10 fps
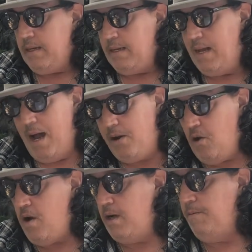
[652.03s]
Kind of
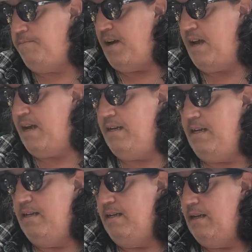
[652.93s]
hard to find,
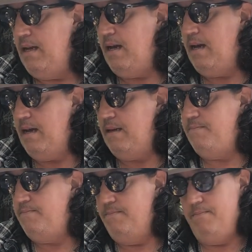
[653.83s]

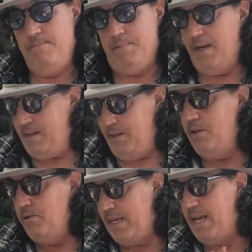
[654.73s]
but
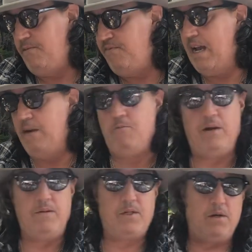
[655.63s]
you can find one.
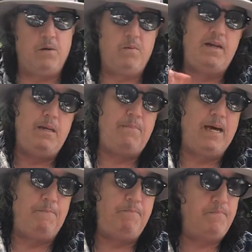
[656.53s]
It's going to run you
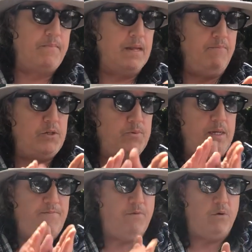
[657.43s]
about between
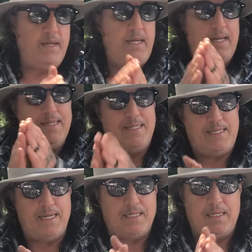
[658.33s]
40 and
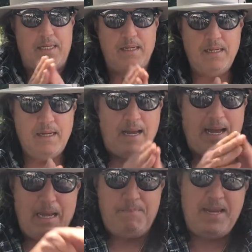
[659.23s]
60.
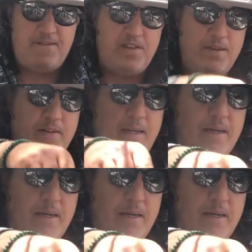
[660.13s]
I paid 50.